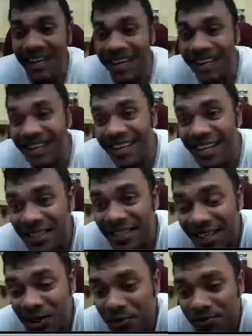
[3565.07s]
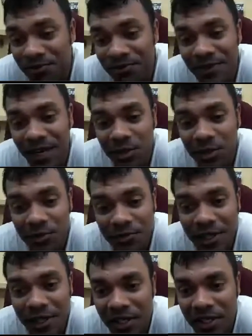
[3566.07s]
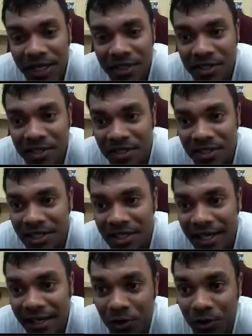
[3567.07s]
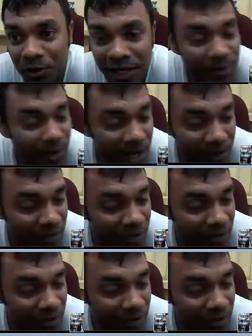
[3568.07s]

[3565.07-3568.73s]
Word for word: So, and that's perfectly fine. Um,